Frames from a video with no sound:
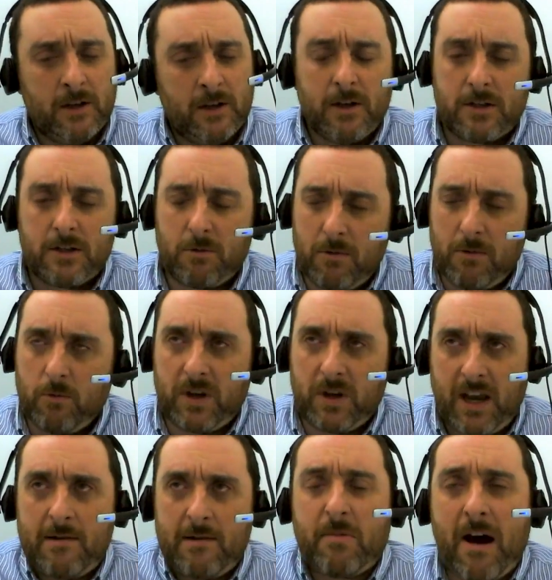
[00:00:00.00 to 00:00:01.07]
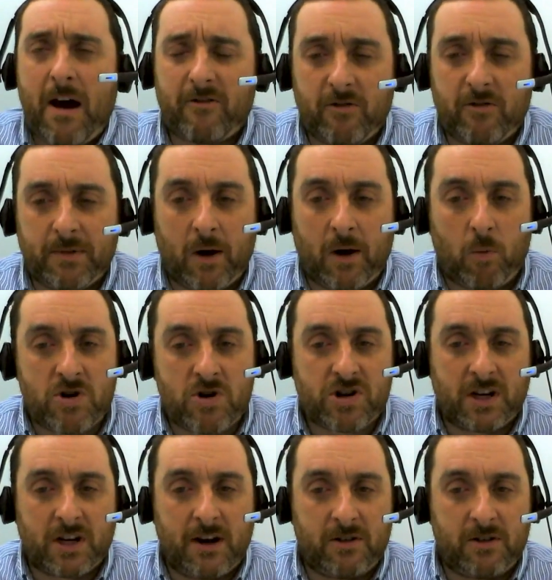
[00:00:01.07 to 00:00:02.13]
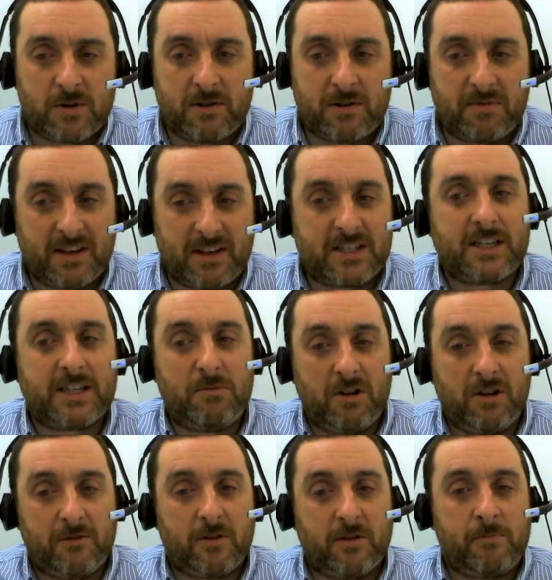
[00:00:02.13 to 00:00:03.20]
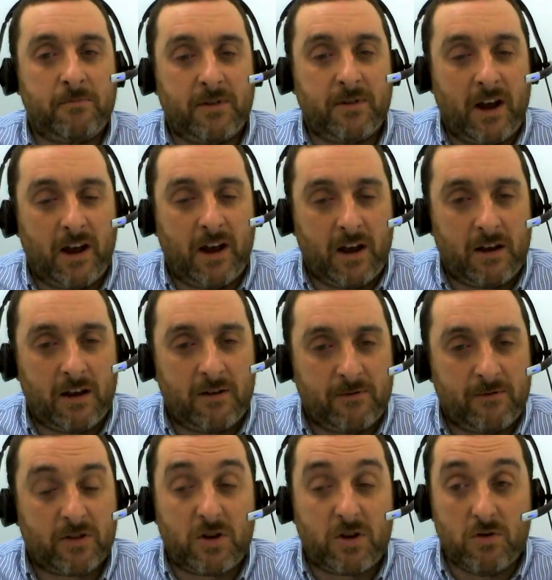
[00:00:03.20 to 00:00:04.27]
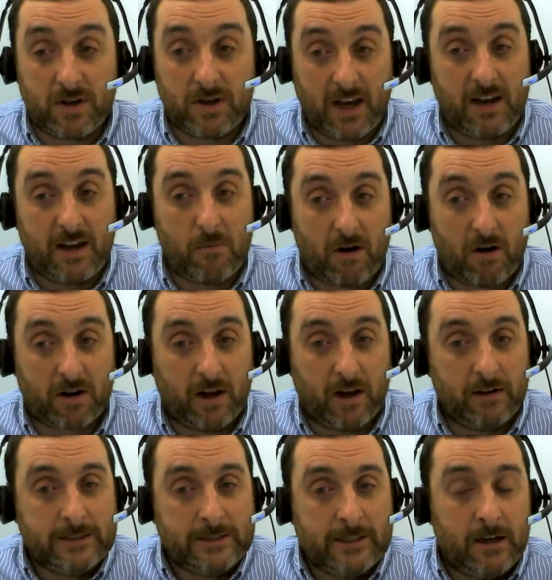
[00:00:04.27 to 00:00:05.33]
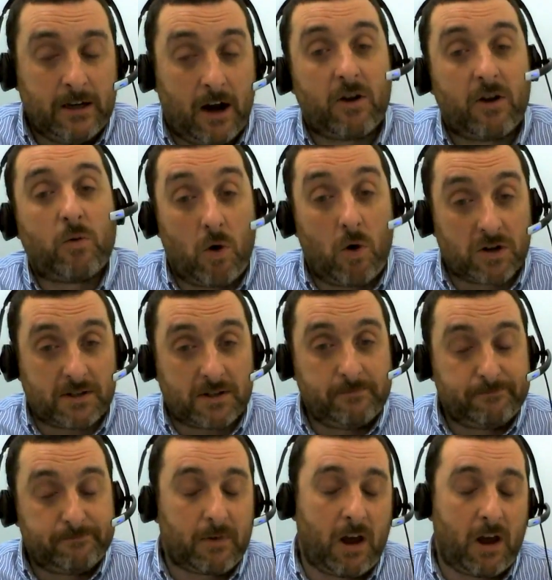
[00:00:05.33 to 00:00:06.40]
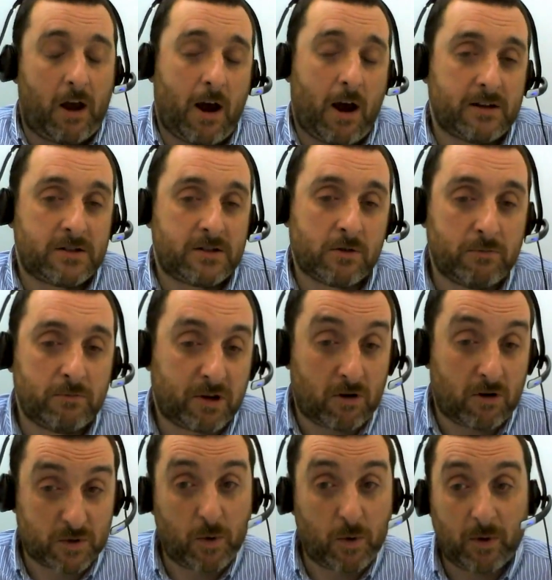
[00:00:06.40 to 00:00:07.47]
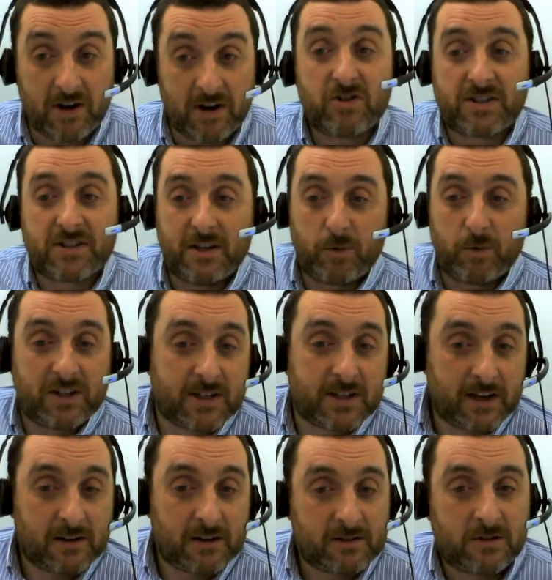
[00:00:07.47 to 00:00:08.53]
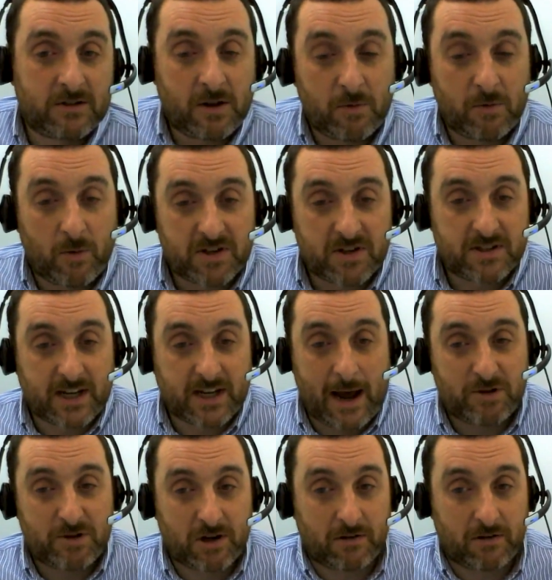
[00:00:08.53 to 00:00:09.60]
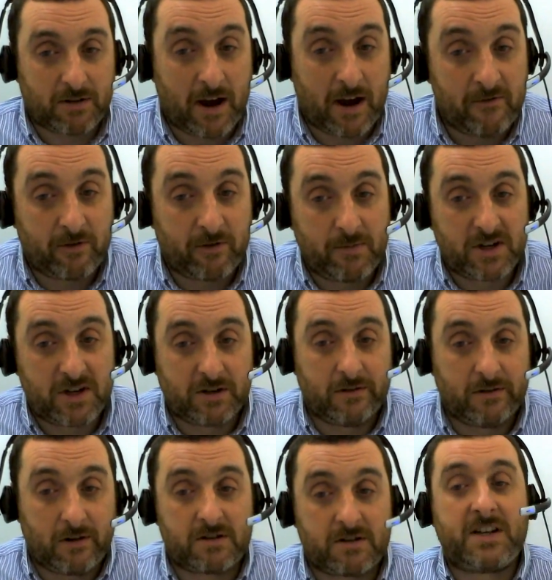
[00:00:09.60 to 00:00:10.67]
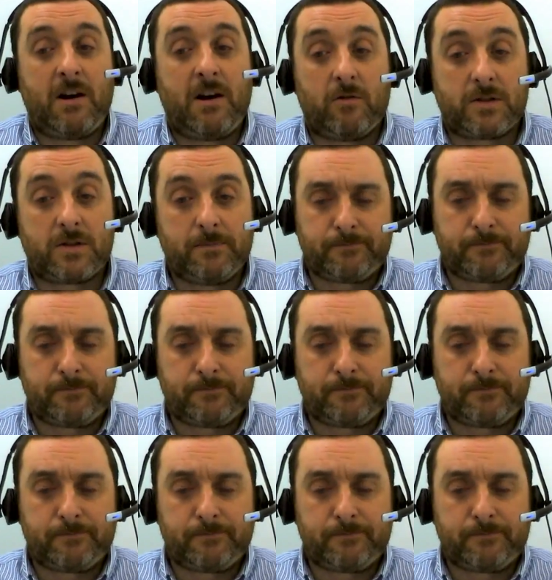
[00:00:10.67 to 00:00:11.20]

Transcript: So we came back from that wondering if there was something similar for the UK market, and there wasn't. And so because we were interested, we decided that we wanted to capture that information ourselves.